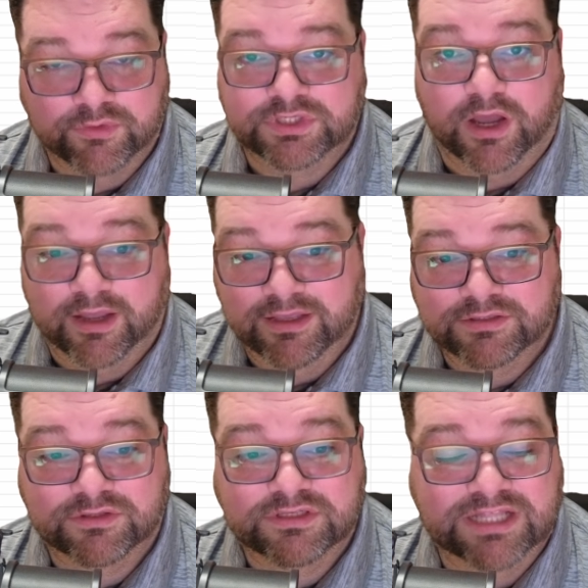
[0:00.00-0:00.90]
talking.
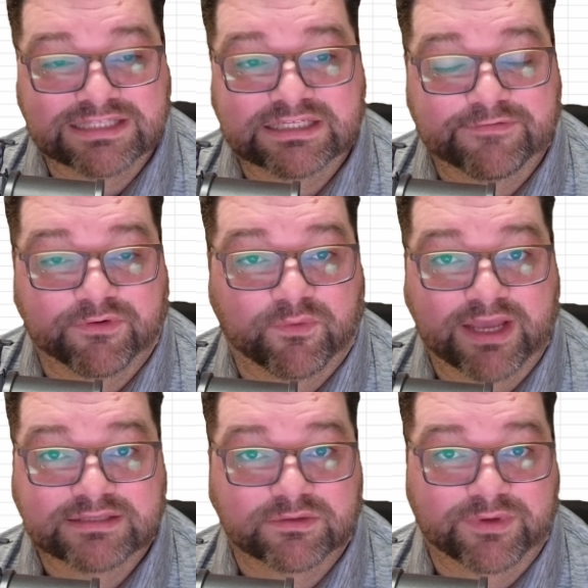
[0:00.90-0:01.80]
So there's lots of different
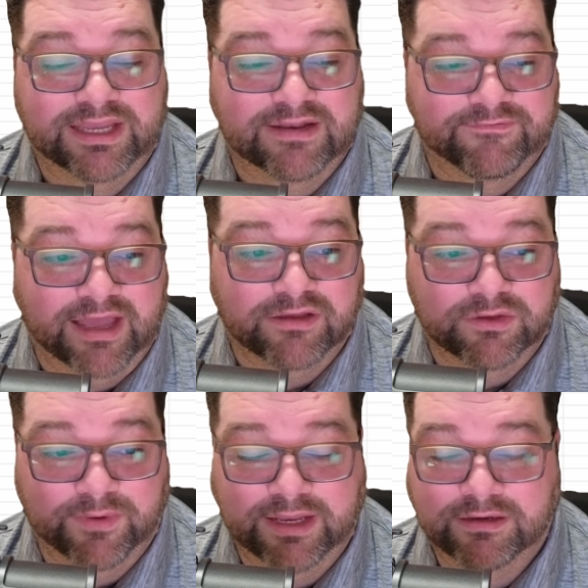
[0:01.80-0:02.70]
ways that we can
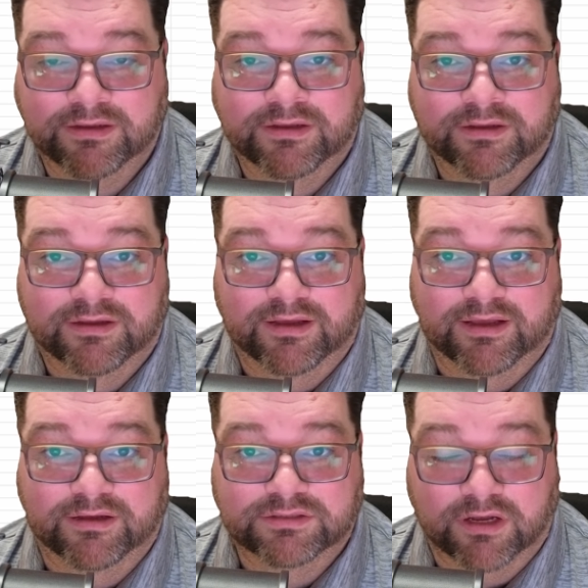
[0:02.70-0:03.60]
evaluate
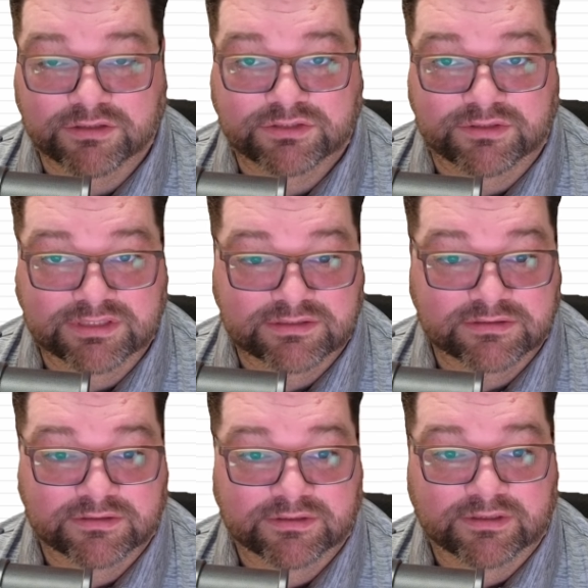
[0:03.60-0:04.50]
our students.
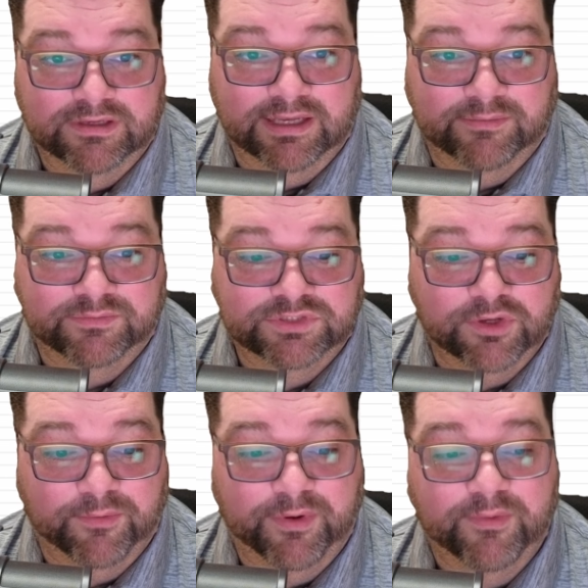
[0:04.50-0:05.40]

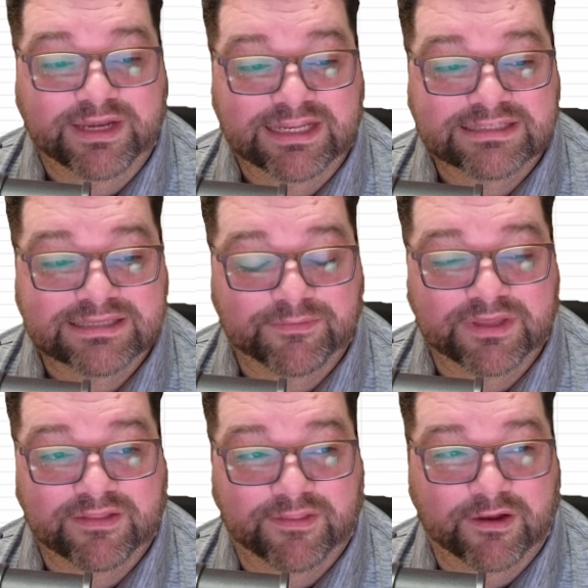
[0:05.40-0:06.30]
But we need
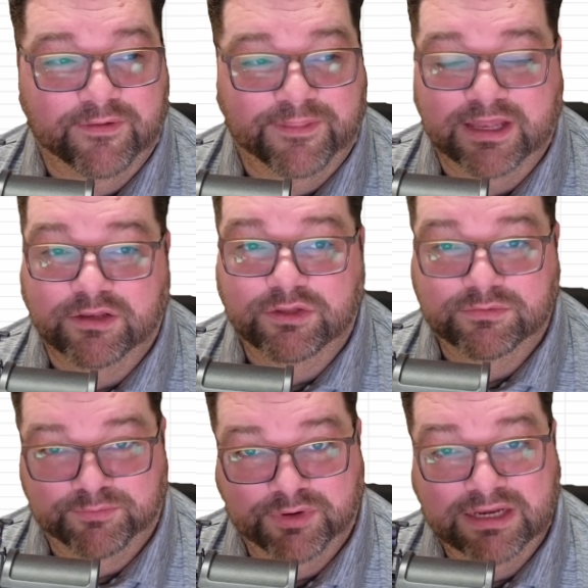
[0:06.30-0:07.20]
something in there that
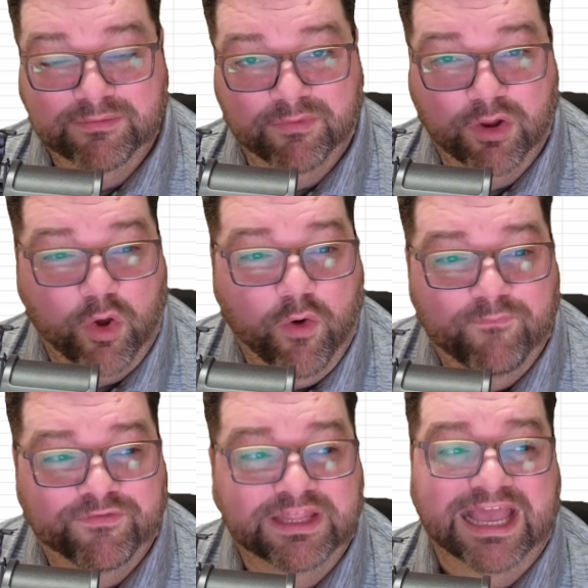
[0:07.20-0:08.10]

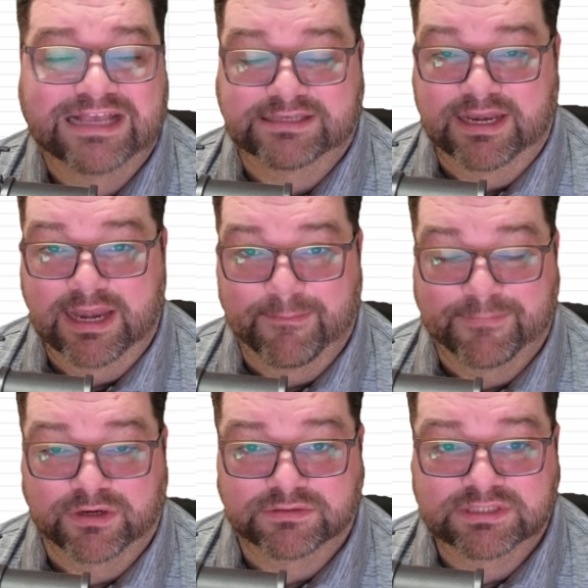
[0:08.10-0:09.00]
hopefully has a
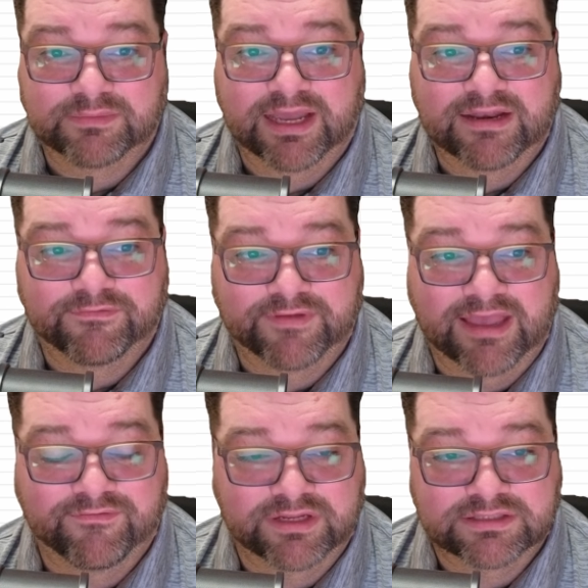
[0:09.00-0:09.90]
number, some kind of
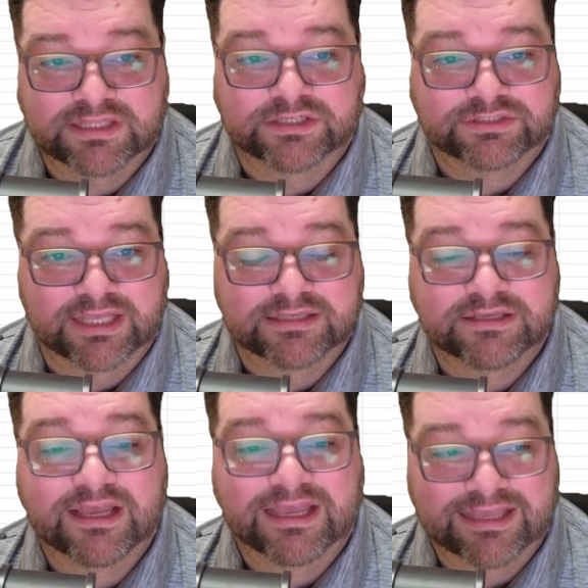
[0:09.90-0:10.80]
evidence that says,
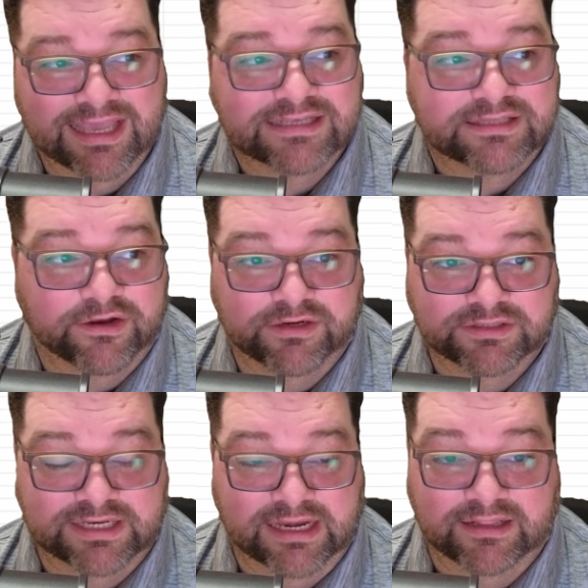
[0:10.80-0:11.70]
yes, they're
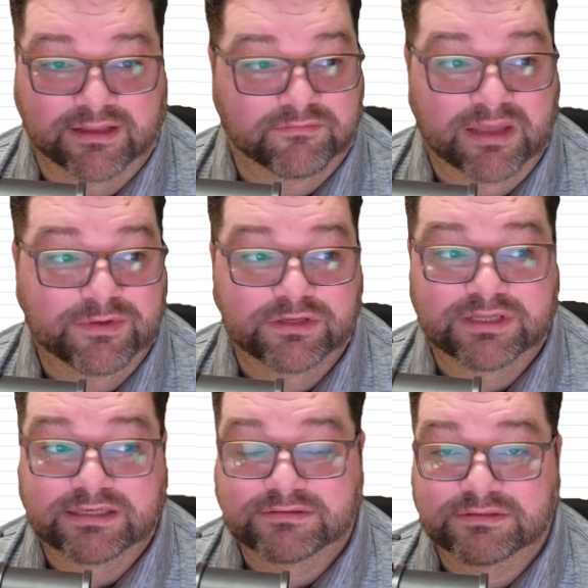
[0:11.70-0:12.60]
understanding that. Maybe you
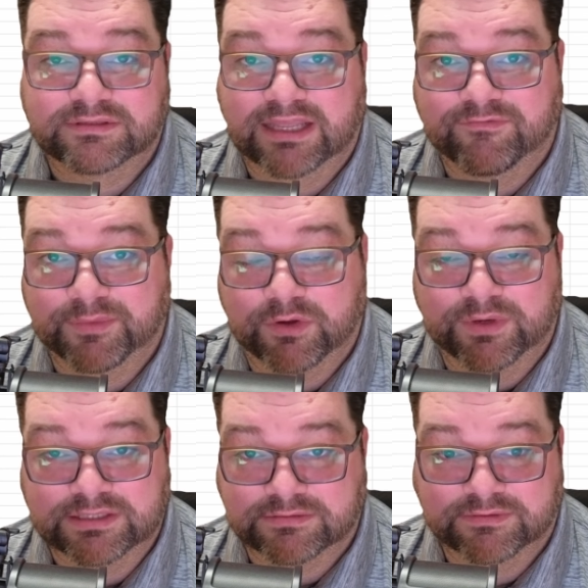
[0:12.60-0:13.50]
did give them a
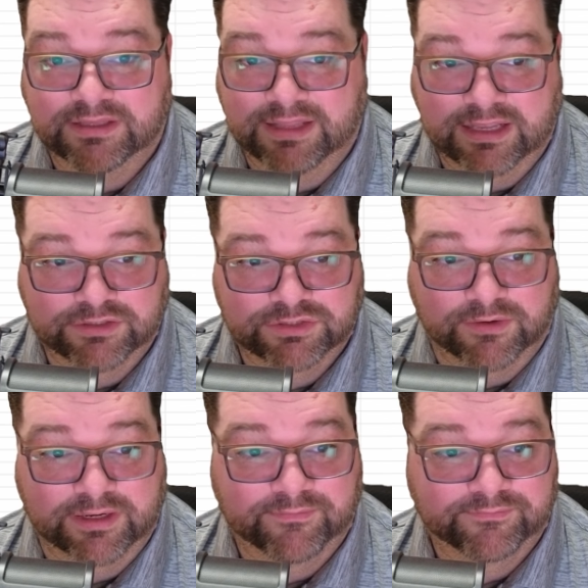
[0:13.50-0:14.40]
quiz and then you showed it.